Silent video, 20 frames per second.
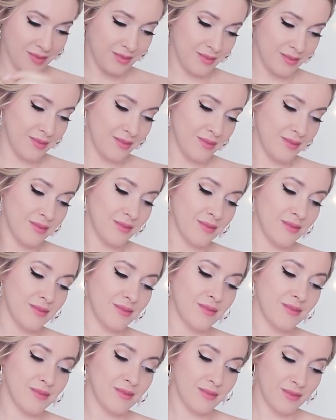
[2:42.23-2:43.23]
You can wear
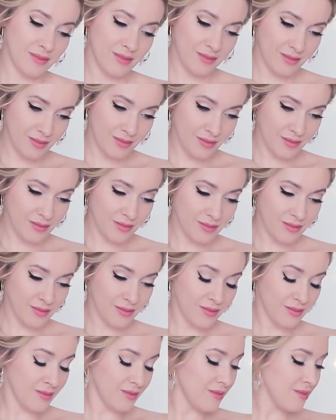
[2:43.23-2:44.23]
it for a wedding,
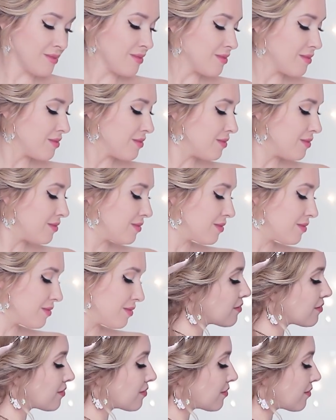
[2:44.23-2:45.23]
for all sorts of
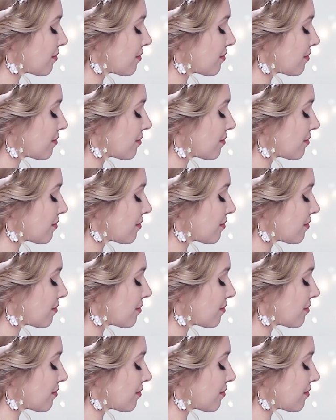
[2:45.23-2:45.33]
special